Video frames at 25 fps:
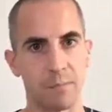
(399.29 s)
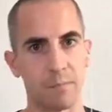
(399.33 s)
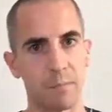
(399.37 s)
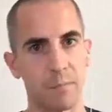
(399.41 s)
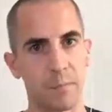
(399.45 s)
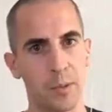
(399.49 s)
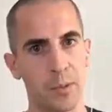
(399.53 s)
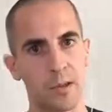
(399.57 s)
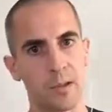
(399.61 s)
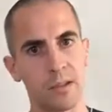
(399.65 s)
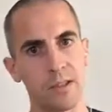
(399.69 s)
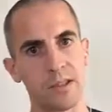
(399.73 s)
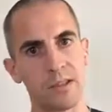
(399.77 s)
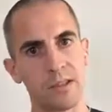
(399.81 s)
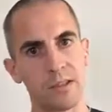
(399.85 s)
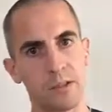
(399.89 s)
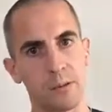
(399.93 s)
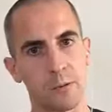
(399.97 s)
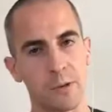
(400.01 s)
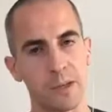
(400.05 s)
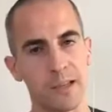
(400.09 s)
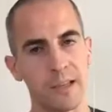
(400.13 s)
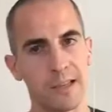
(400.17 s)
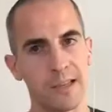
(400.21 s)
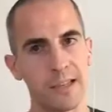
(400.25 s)
pull it
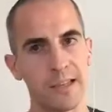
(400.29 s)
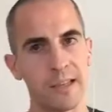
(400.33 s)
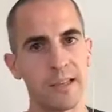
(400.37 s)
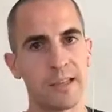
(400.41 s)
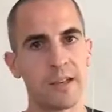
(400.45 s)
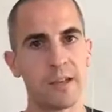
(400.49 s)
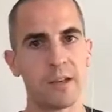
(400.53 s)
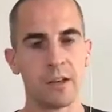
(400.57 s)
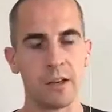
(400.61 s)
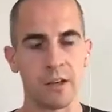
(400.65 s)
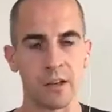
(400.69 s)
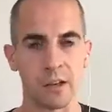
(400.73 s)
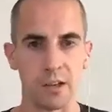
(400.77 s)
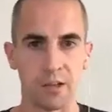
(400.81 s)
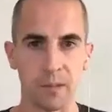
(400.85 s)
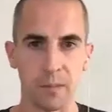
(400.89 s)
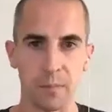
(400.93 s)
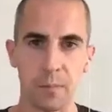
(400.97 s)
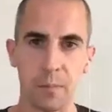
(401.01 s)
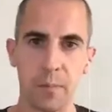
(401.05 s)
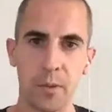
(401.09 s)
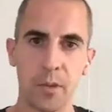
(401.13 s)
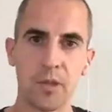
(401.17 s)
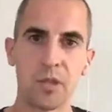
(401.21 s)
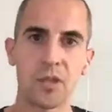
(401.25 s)
quickly, or you
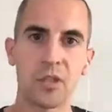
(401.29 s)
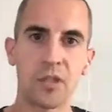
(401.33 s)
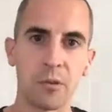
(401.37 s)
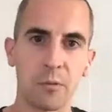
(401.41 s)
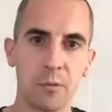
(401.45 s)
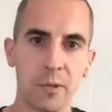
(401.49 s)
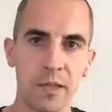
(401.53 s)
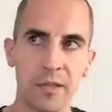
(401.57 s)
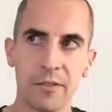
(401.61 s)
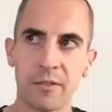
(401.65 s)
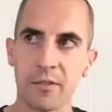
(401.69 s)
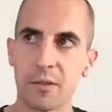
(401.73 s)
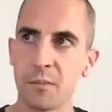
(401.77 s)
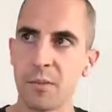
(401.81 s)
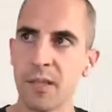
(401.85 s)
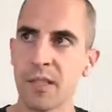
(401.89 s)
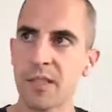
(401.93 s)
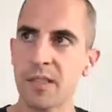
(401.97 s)
could push it away from you,